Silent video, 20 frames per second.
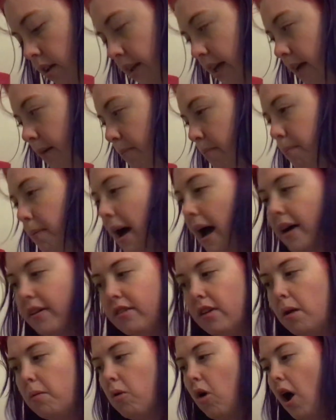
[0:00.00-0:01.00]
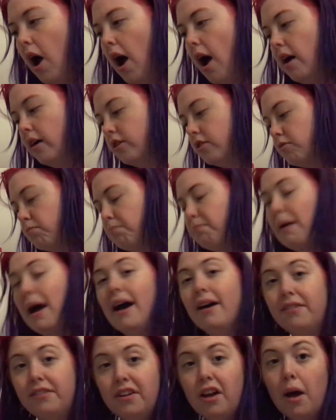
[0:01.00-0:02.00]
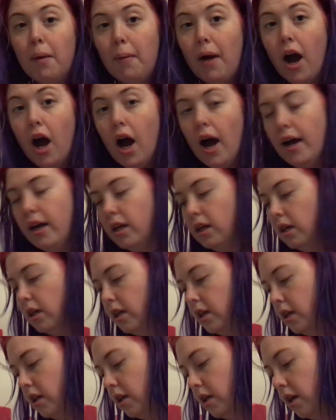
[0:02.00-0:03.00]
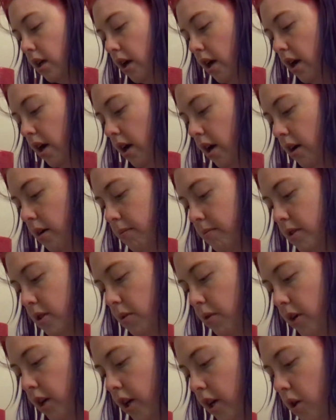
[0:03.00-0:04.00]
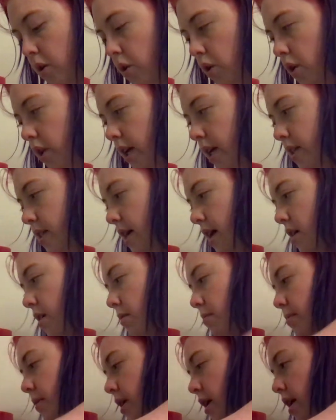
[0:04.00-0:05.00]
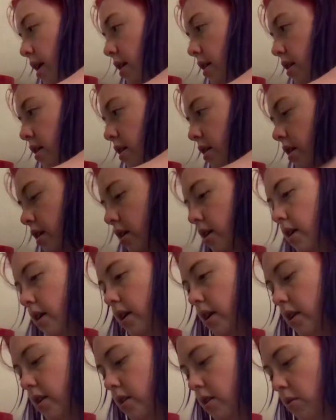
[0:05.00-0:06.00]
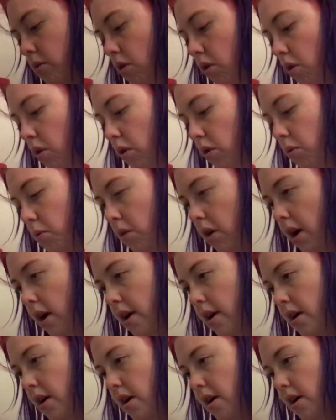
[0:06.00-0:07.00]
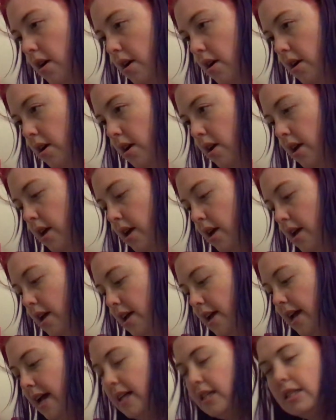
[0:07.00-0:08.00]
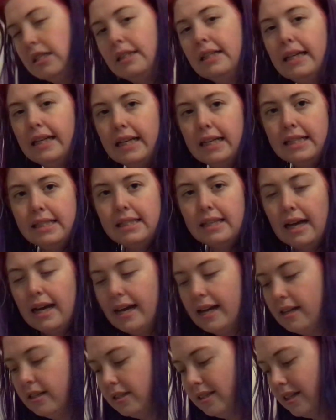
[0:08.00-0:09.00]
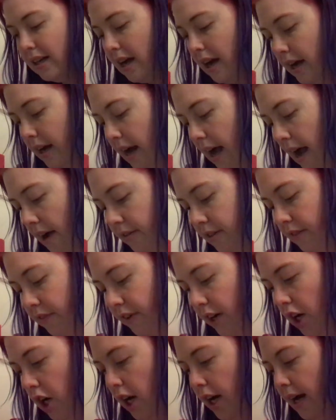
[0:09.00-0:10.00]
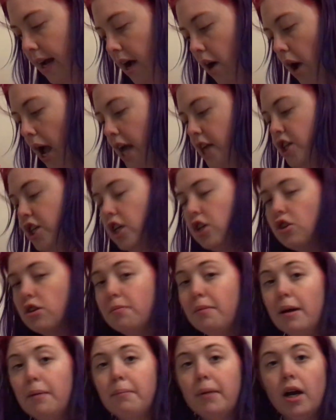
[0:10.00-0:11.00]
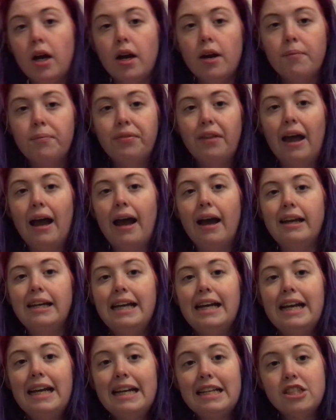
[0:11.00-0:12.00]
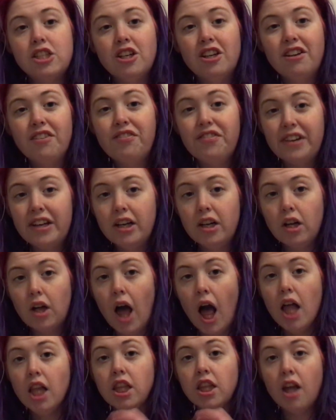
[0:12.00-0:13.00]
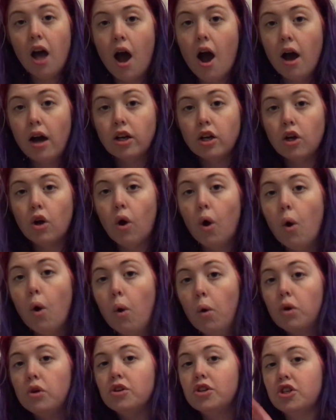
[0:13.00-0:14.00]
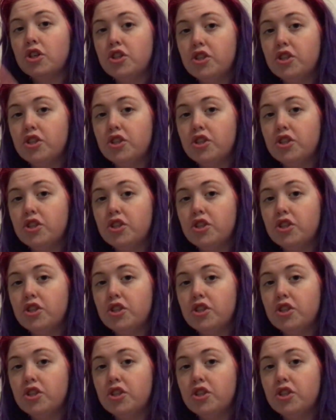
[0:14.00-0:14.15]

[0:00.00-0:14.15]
like bathtub hot, bathtub hot. Um, so we're gonna cool that down a bit, get us some cold water. It's like a science, you kind of have to figure it out. And just remember that it's gonna feel a lot colder